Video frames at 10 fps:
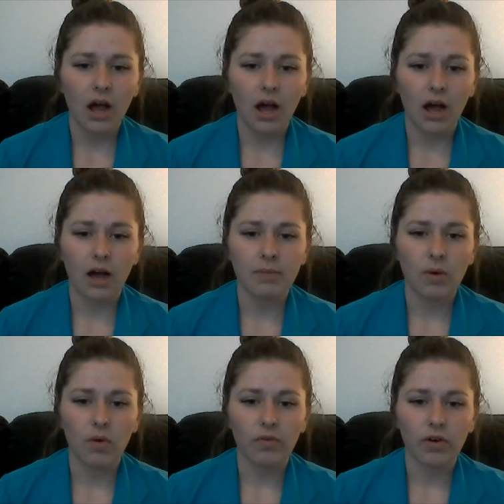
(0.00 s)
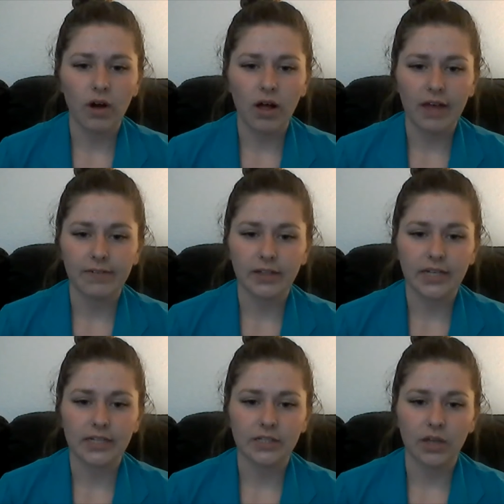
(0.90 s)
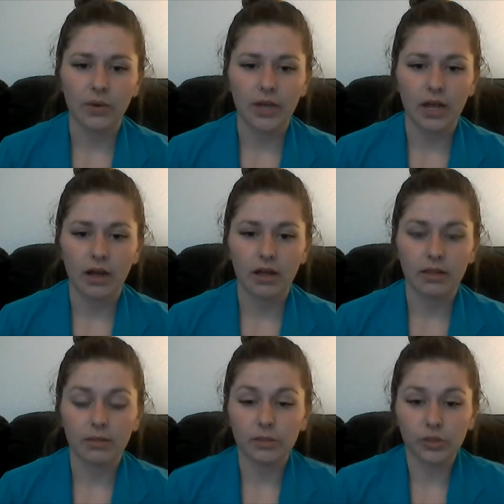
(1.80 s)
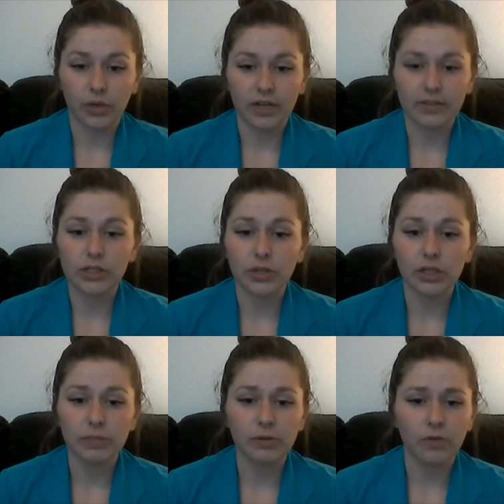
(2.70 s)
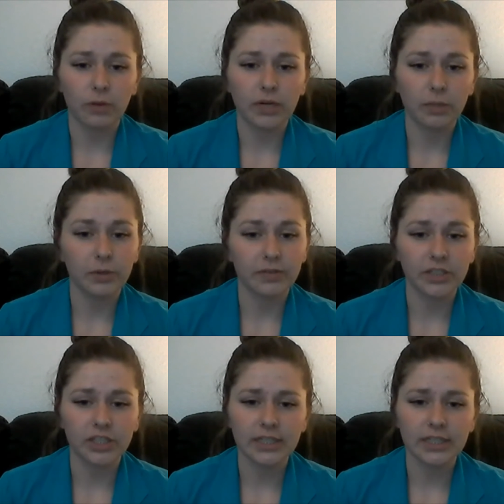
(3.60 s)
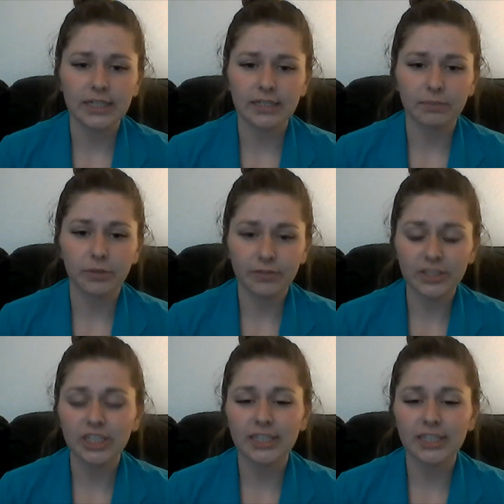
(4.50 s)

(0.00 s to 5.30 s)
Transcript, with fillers: Um, overall, I felt as though the majority of the students performed at a proficient, le proficient